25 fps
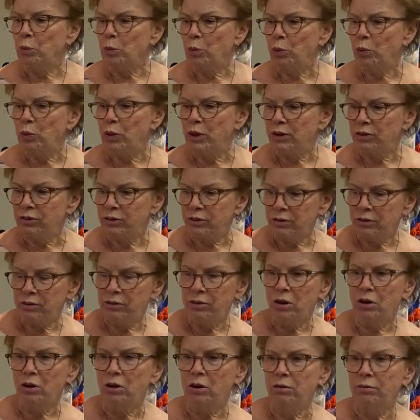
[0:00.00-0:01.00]
this is
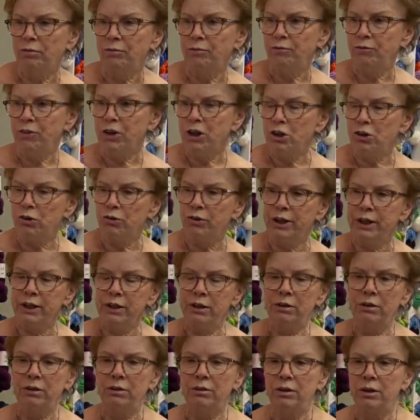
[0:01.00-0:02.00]
our
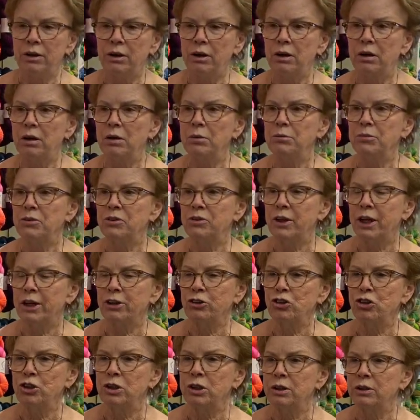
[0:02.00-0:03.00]
fingering
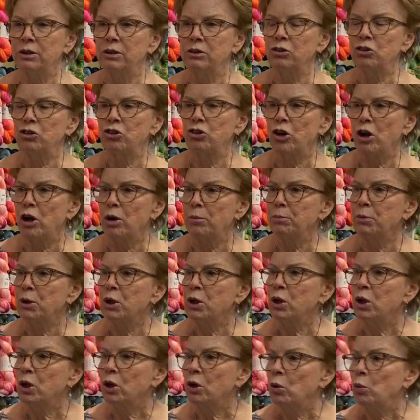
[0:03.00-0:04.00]
section in the shop.
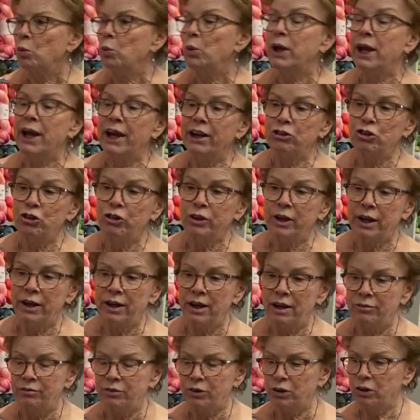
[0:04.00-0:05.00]
We actually
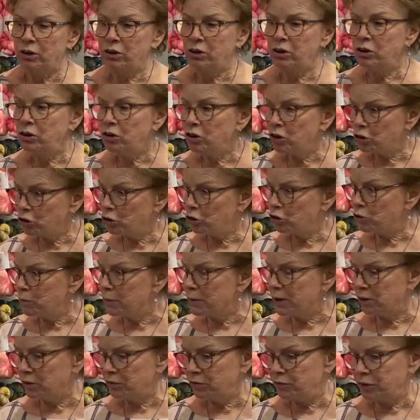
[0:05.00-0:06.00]
have a huge
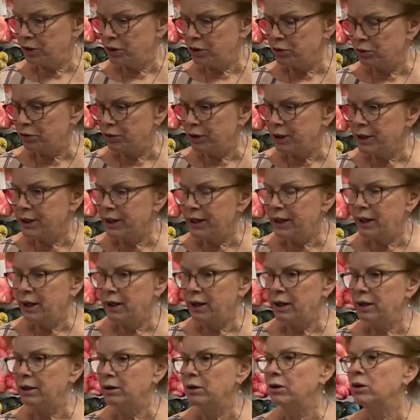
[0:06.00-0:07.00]
amount of fingering,
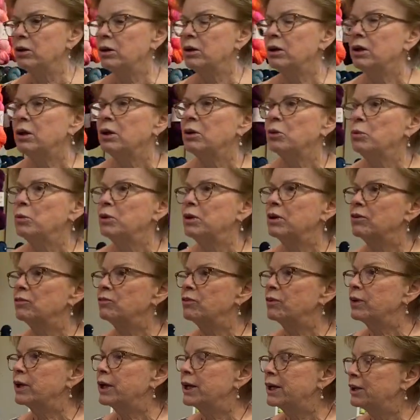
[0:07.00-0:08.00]
and we have
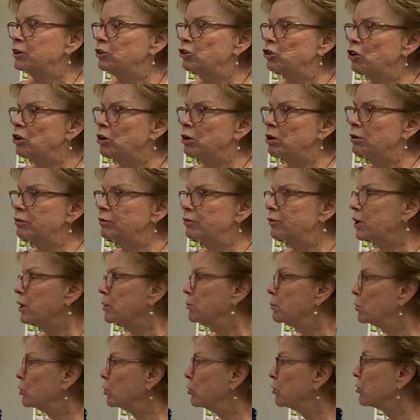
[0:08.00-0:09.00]
hedgehog
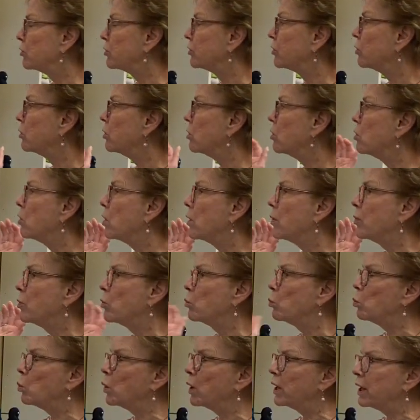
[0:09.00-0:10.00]
fibers on the
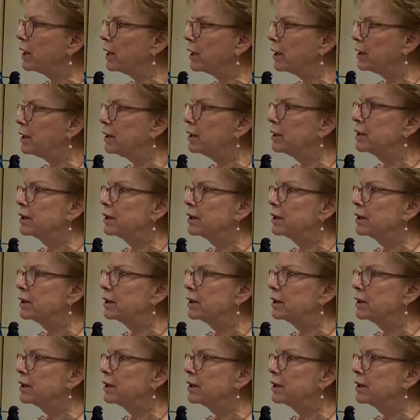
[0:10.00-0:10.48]
way.